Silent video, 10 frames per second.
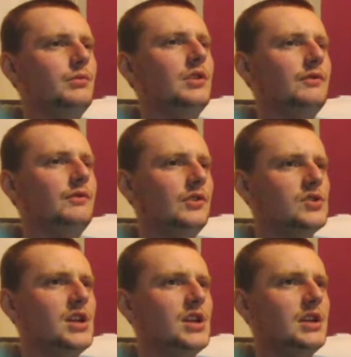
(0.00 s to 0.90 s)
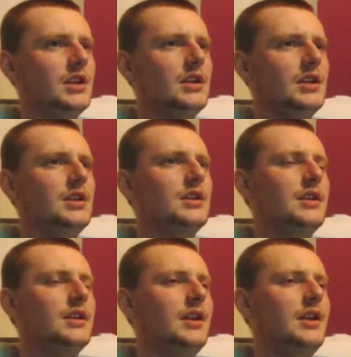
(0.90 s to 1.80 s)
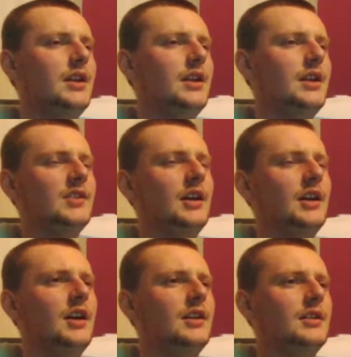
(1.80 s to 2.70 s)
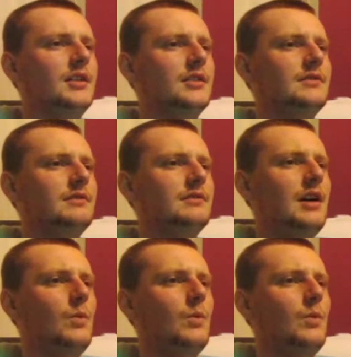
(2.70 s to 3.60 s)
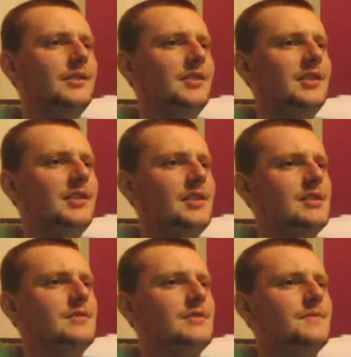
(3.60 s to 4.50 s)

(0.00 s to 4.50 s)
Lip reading: Loftus-Cheek. Here's Anguissa. Out wide to Tete.